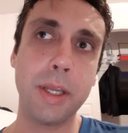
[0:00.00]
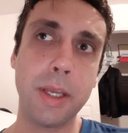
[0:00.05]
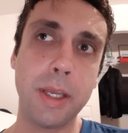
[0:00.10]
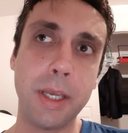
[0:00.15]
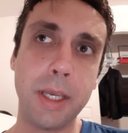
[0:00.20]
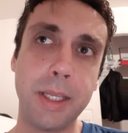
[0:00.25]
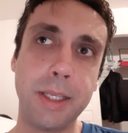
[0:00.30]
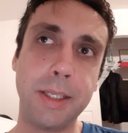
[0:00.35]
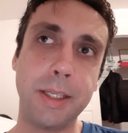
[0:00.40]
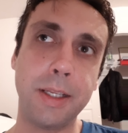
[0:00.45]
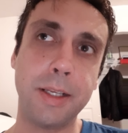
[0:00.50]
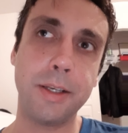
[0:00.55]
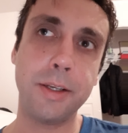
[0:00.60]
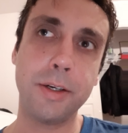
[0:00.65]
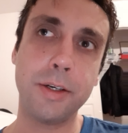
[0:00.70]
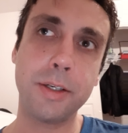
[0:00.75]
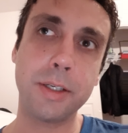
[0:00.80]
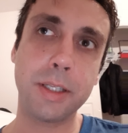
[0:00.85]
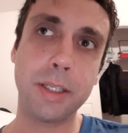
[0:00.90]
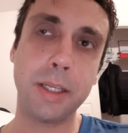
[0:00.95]
And he
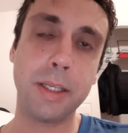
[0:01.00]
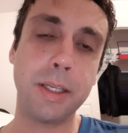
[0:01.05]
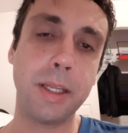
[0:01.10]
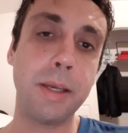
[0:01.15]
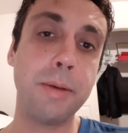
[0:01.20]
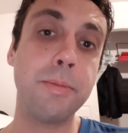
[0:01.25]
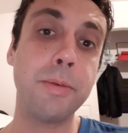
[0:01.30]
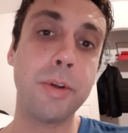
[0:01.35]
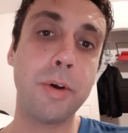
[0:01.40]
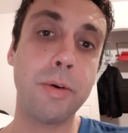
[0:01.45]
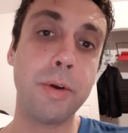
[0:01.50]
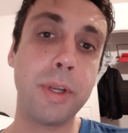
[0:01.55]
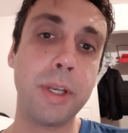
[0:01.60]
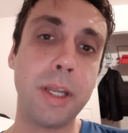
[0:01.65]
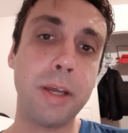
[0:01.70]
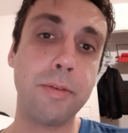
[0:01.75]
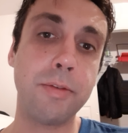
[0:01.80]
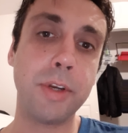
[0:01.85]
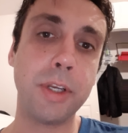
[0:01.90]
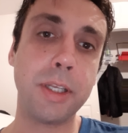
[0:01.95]
looked, and him knowing
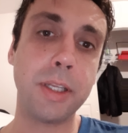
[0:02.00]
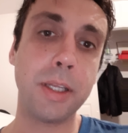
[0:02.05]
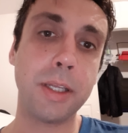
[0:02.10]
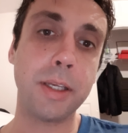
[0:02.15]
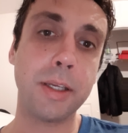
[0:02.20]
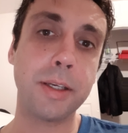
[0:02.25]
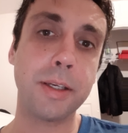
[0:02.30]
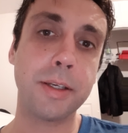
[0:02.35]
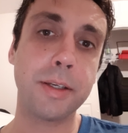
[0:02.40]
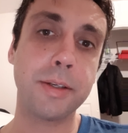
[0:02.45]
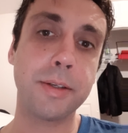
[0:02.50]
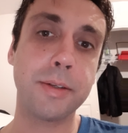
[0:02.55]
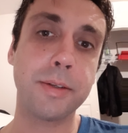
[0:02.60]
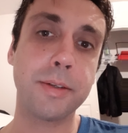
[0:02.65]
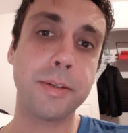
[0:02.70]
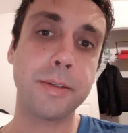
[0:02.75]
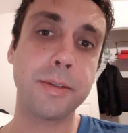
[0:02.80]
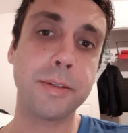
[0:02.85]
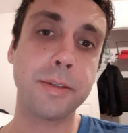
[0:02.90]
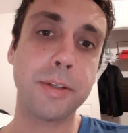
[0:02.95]
everything,
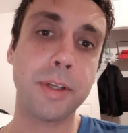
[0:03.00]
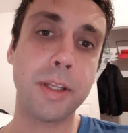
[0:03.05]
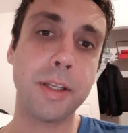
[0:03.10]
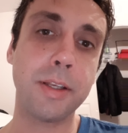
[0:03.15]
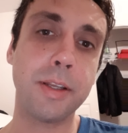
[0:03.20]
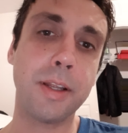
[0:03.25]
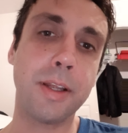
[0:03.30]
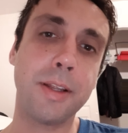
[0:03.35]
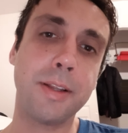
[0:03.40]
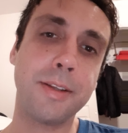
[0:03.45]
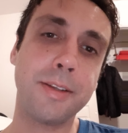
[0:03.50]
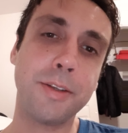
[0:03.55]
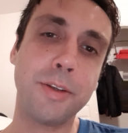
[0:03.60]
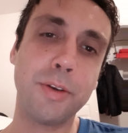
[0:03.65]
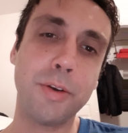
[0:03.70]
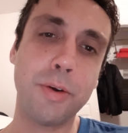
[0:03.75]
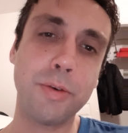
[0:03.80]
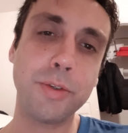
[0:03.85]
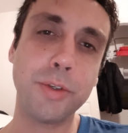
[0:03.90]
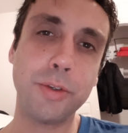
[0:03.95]
and and you
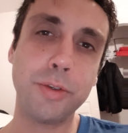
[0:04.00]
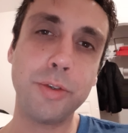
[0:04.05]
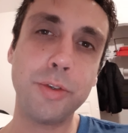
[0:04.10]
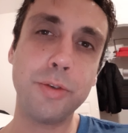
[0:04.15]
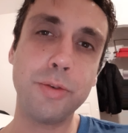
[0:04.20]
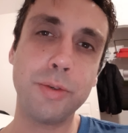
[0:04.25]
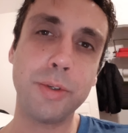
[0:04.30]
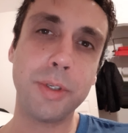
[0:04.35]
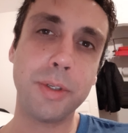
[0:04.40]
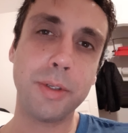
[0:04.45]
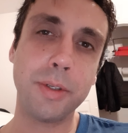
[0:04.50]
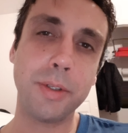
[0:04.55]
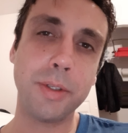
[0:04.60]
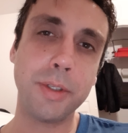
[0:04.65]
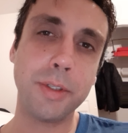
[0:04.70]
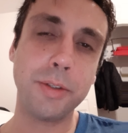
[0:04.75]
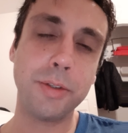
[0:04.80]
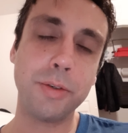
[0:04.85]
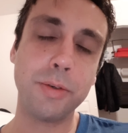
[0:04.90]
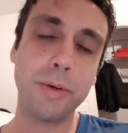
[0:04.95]
know, he knew he, he
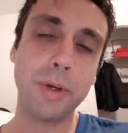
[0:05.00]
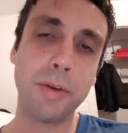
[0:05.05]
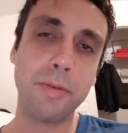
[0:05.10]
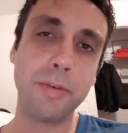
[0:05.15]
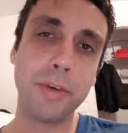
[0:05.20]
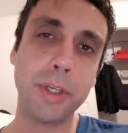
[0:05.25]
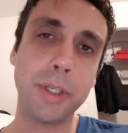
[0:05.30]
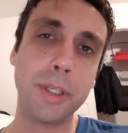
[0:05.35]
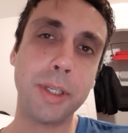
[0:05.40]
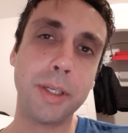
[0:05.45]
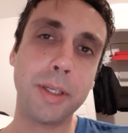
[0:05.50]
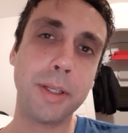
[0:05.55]
knew everything.